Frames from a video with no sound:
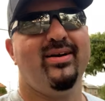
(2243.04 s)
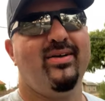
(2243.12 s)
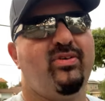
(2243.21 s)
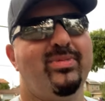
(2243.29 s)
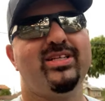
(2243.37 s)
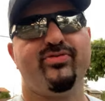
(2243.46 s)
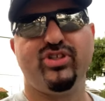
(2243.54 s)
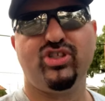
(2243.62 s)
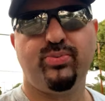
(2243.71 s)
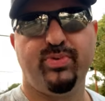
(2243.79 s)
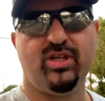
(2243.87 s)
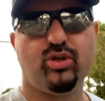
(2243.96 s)
from a different
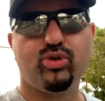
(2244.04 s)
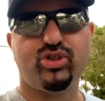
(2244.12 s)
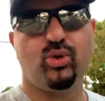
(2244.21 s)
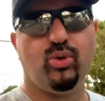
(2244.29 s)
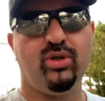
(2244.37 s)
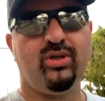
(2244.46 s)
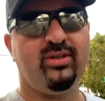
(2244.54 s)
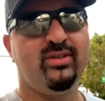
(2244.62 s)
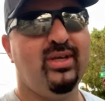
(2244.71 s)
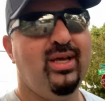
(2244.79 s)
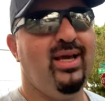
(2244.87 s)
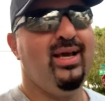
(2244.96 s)
political school
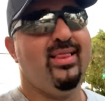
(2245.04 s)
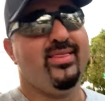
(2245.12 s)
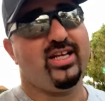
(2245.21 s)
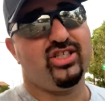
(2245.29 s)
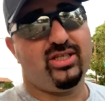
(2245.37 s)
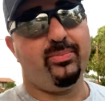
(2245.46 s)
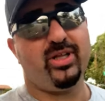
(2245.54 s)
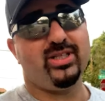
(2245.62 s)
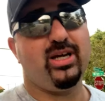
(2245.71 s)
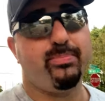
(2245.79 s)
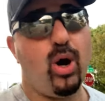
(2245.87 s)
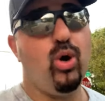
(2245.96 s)
that is
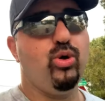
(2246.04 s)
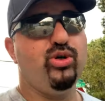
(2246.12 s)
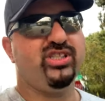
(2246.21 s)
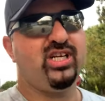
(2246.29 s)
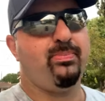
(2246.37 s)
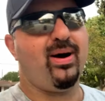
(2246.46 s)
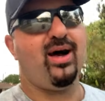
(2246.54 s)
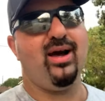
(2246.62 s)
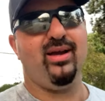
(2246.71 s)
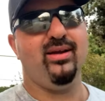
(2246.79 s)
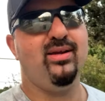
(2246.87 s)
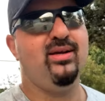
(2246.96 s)
typically opposed
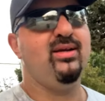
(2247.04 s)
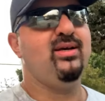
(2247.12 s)
by